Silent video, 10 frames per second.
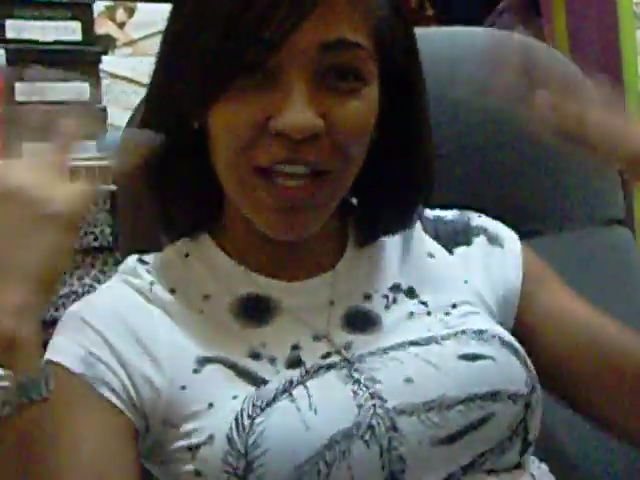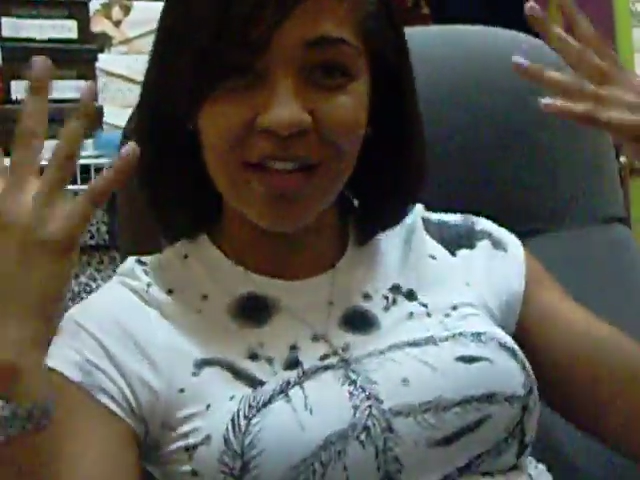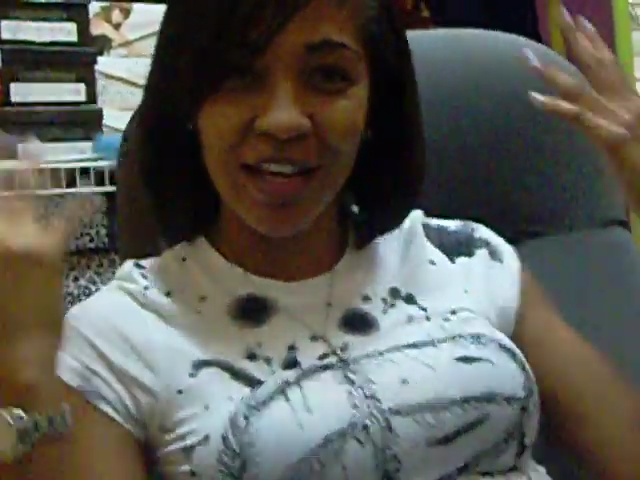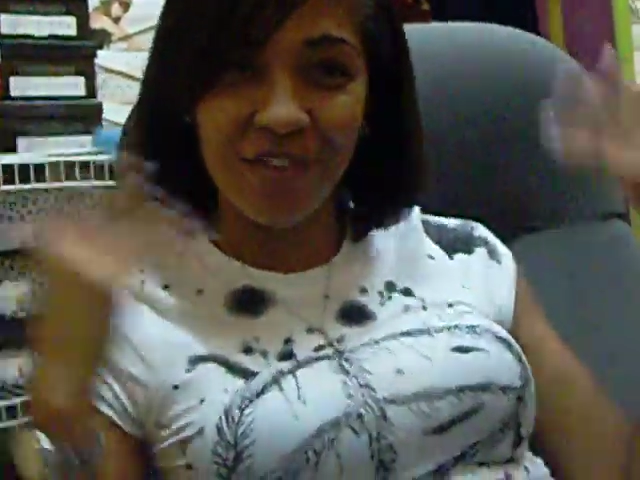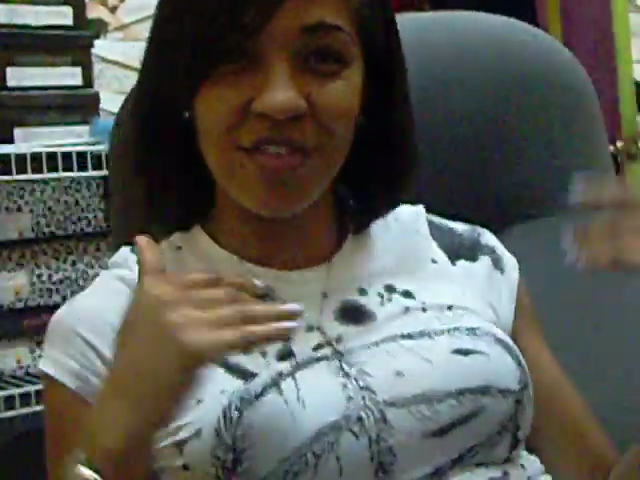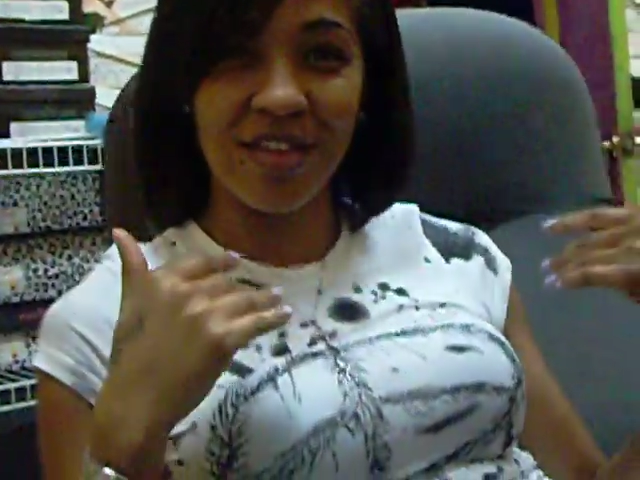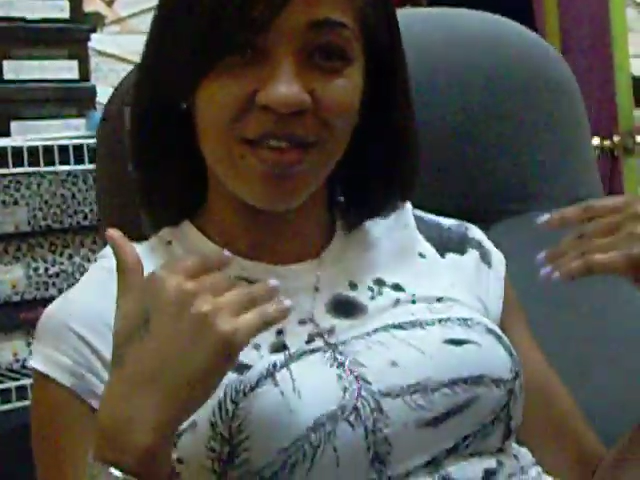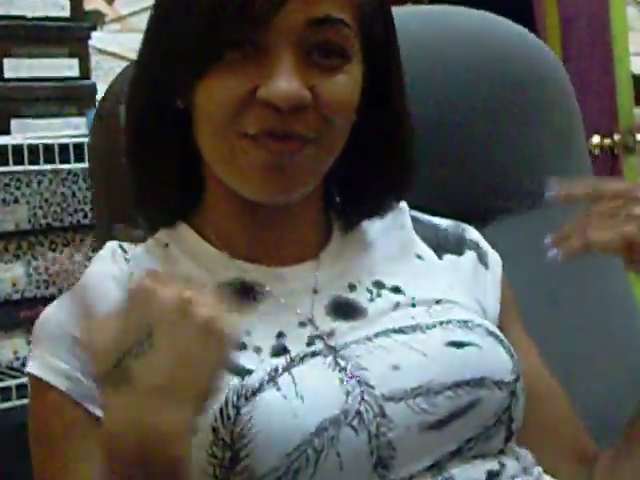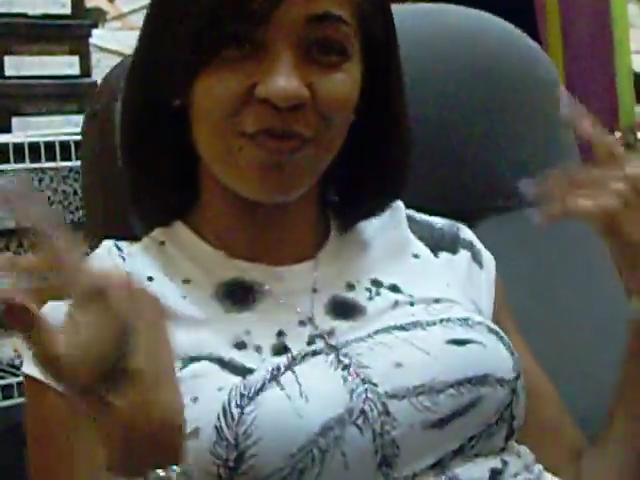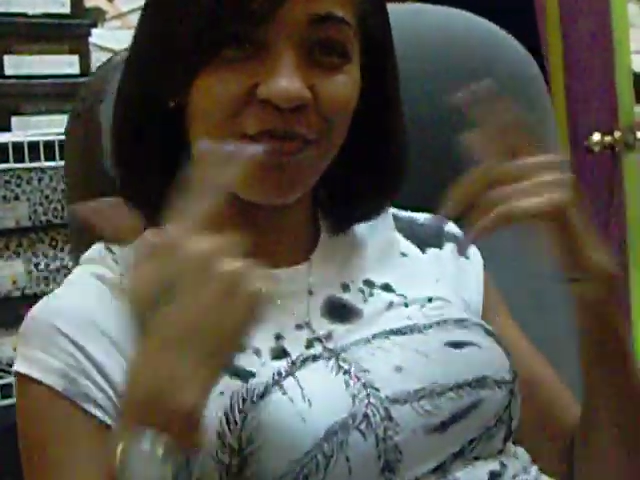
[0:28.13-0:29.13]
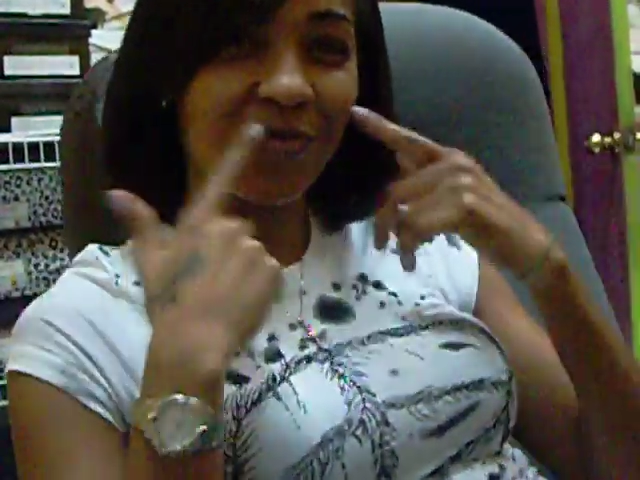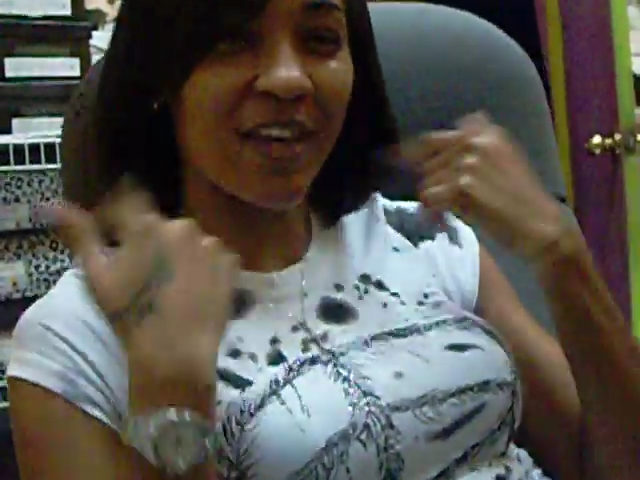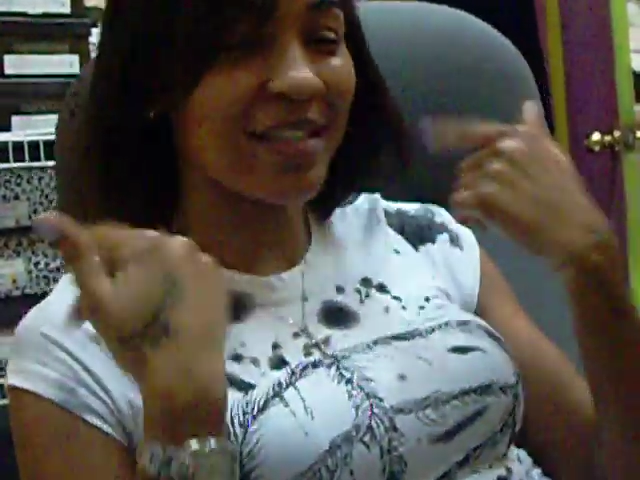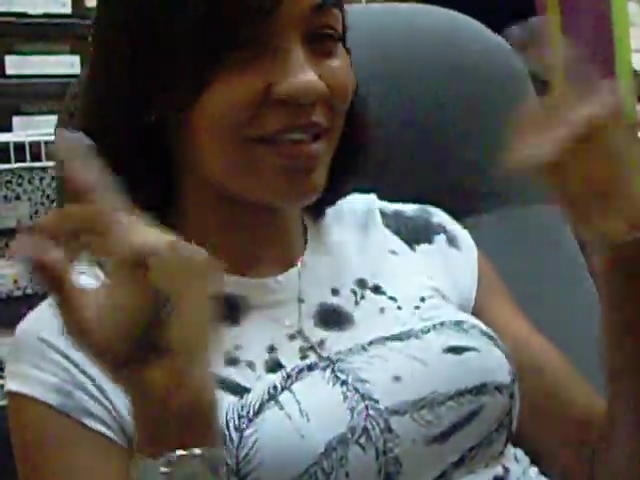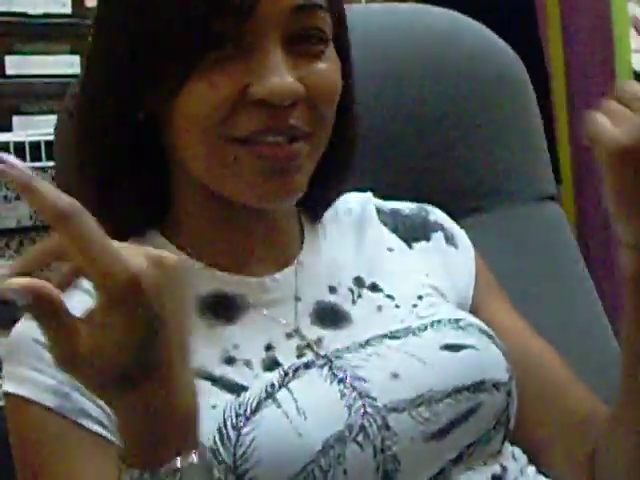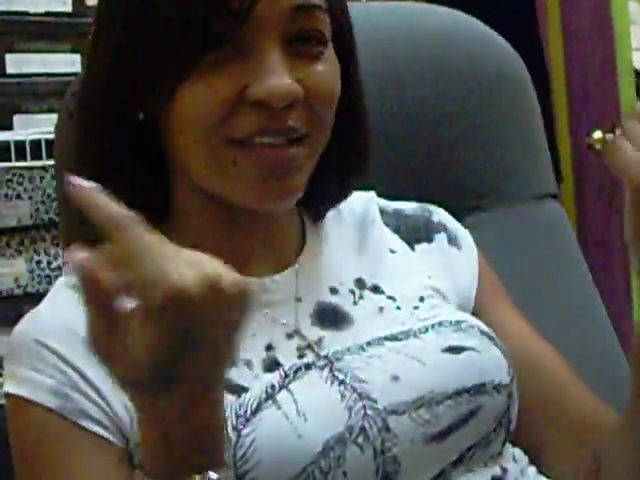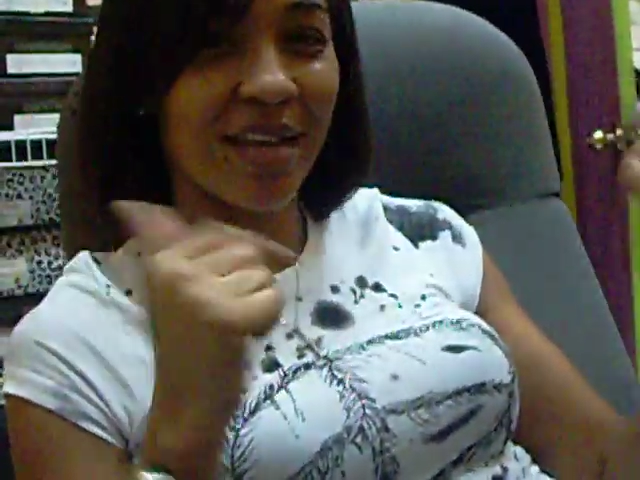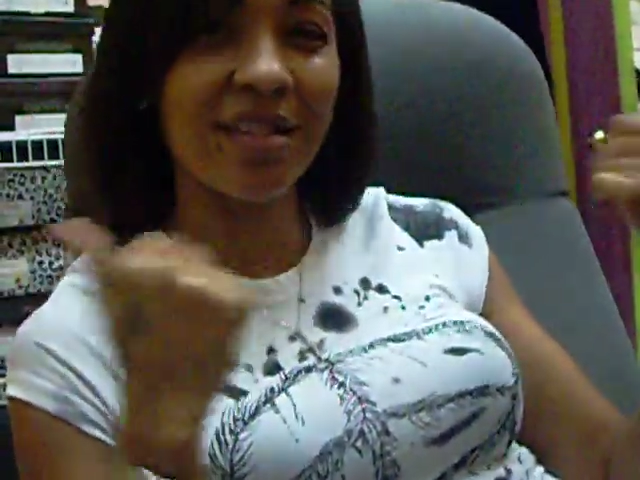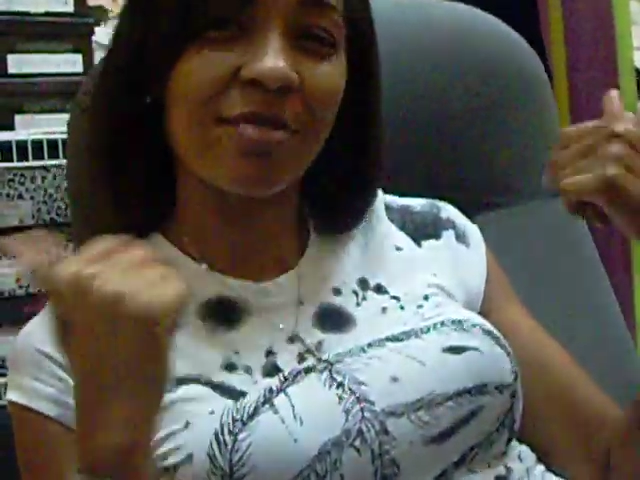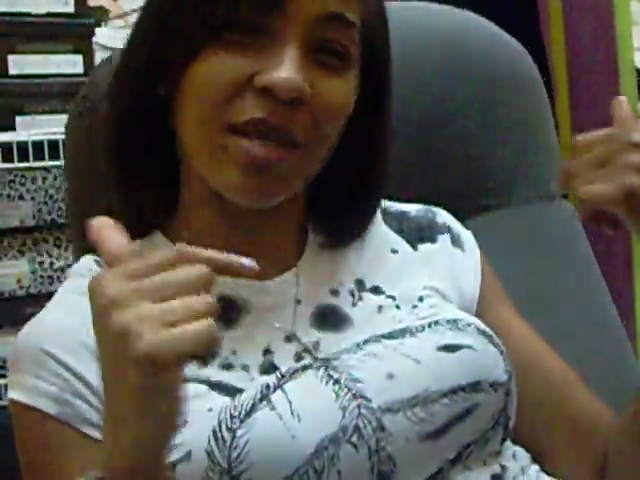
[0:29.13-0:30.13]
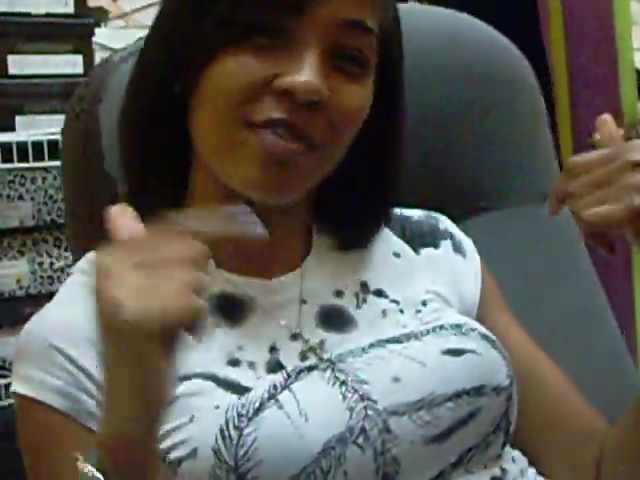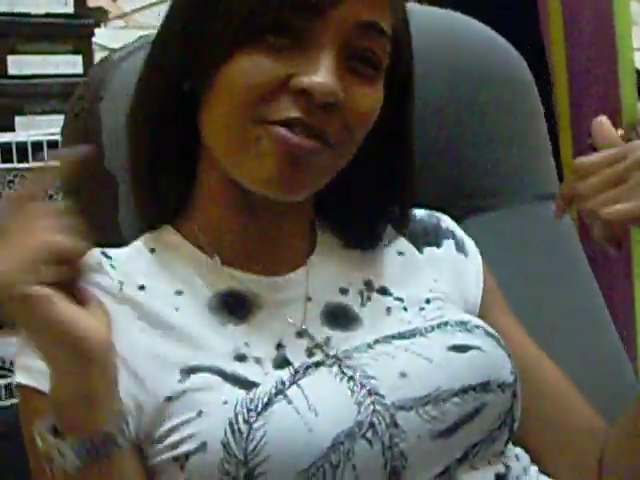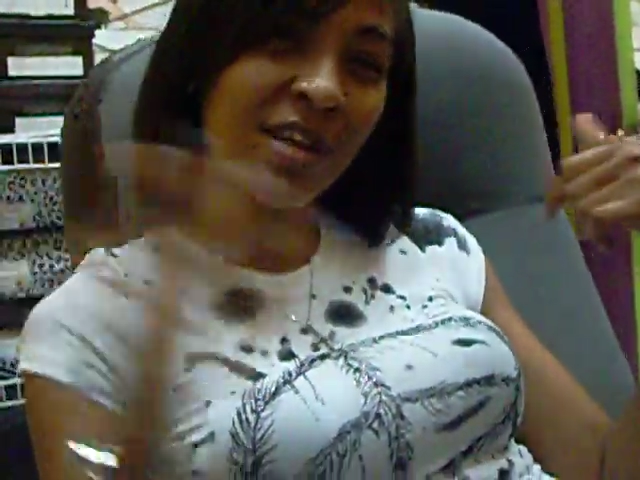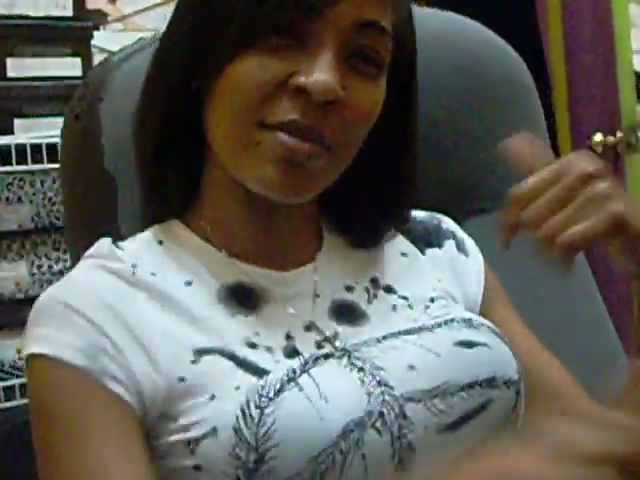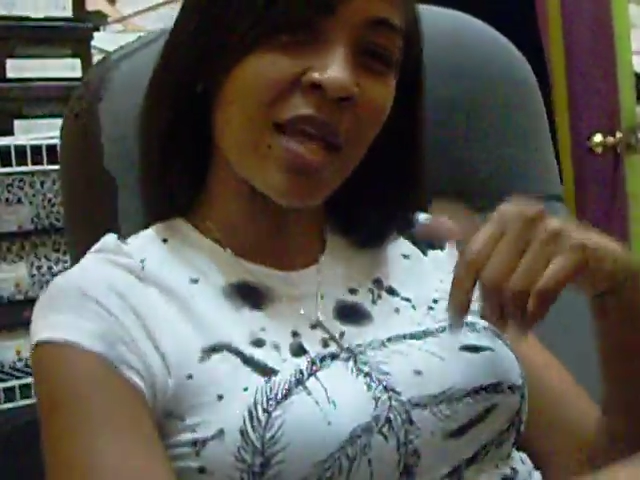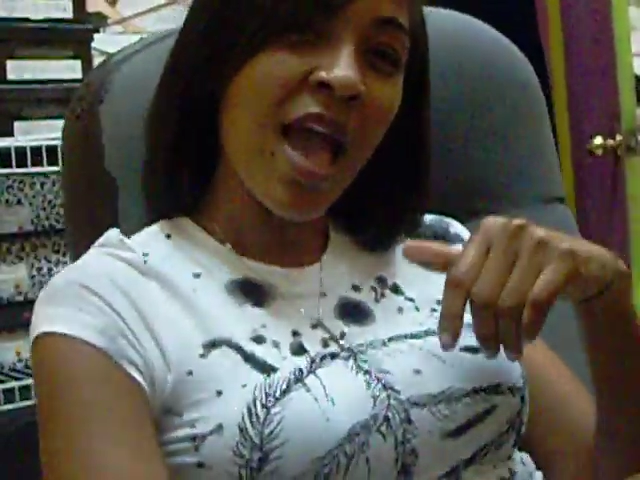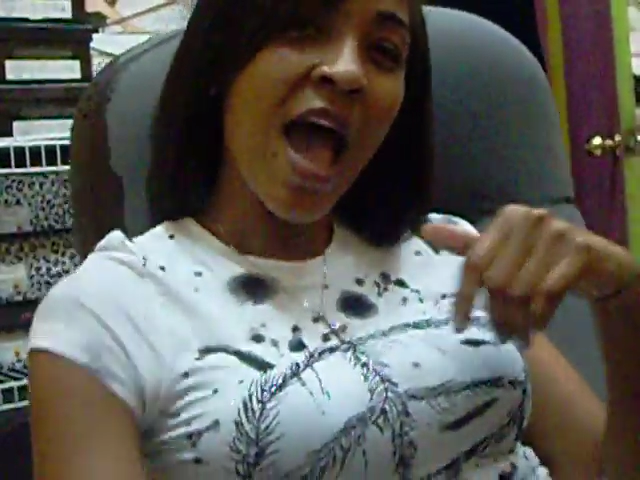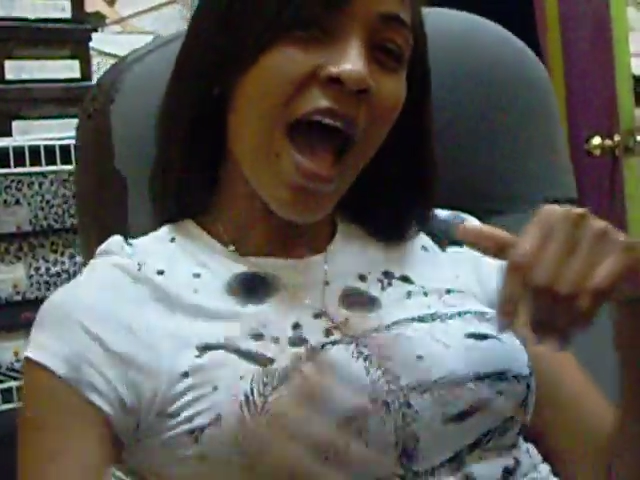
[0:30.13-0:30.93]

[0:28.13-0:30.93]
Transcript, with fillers: nails, everything, face, everything, which is me, real me.